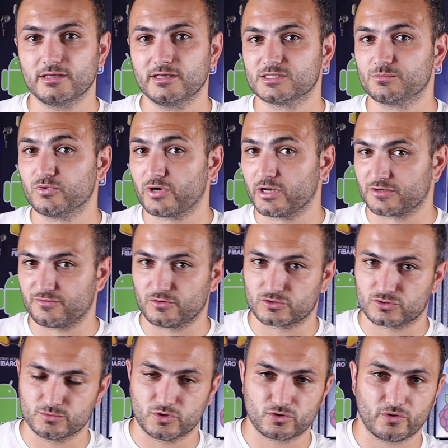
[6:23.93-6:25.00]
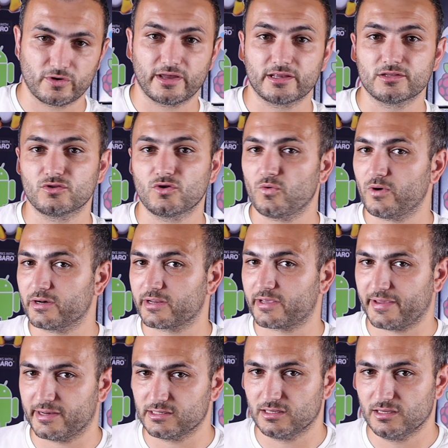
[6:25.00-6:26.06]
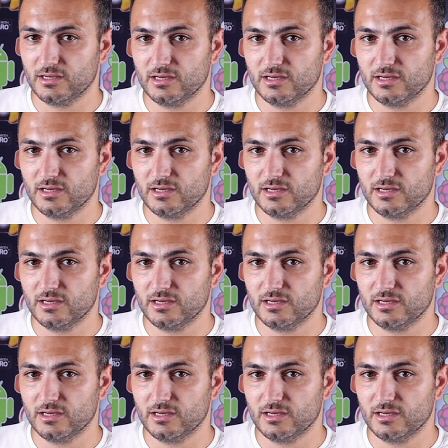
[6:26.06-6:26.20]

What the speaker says: is booked for tomorrow and no one can